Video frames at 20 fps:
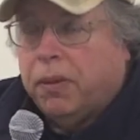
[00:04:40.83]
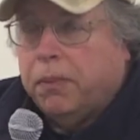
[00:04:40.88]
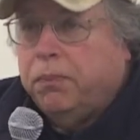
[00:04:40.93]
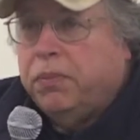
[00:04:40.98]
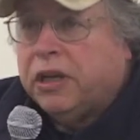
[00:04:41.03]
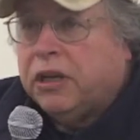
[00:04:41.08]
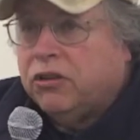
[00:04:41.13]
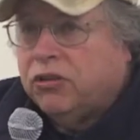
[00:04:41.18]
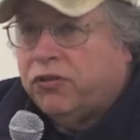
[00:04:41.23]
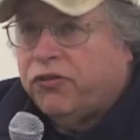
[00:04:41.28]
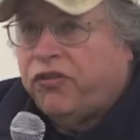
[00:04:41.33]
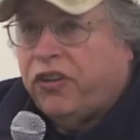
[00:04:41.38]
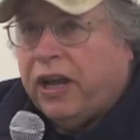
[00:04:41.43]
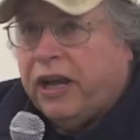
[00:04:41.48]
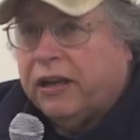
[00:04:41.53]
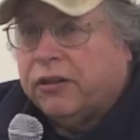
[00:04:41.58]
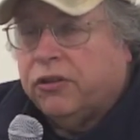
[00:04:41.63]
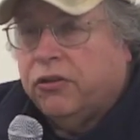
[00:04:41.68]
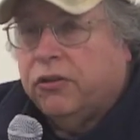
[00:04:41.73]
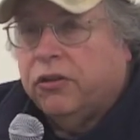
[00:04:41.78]
the biggest
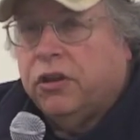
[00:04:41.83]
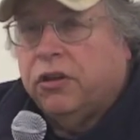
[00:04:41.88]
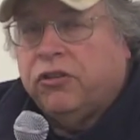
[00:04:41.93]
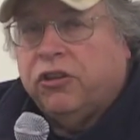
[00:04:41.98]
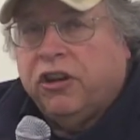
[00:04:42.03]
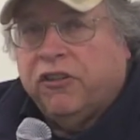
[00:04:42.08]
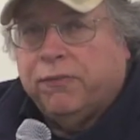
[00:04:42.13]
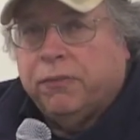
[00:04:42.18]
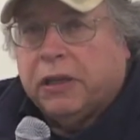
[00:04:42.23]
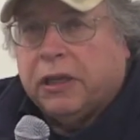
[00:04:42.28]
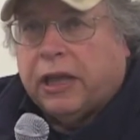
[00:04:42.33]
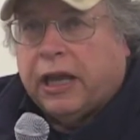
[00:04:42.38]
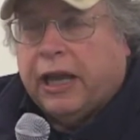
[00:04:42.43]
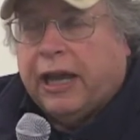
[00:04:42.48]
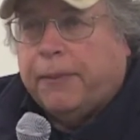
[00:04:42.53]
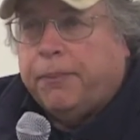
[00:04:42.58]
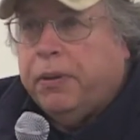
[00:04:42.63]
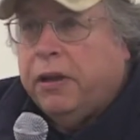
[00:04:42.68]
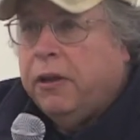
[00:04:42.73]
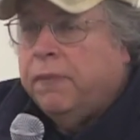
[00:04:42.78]
factor in the achievement
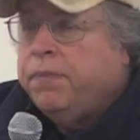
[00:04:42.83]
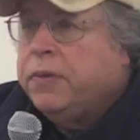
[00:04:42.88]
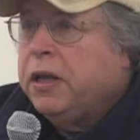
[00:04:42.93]
gap